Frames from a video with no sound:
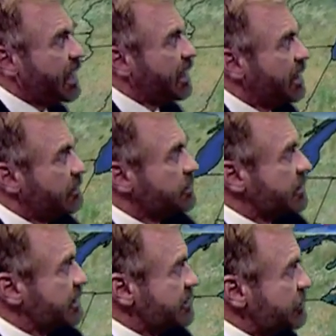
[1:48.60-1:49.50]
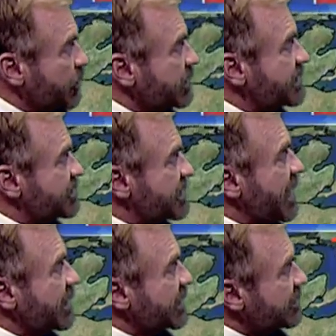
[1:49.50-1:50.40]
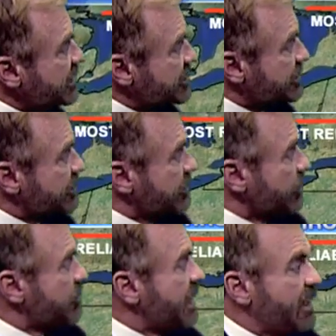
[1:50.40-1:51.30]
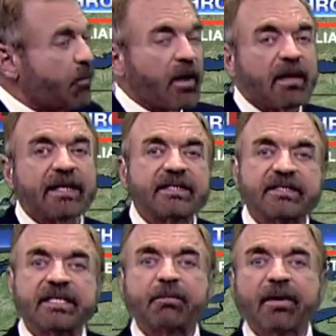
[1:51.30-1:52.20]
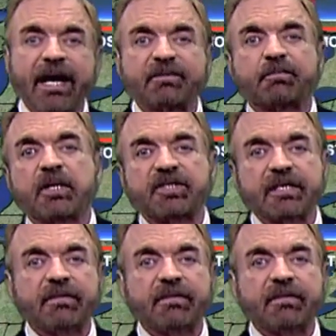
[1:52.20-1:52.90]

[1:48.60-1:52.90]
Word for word: Uh, uh, we're totally discounting this. It's going to remain well out to sea, perhaps brushing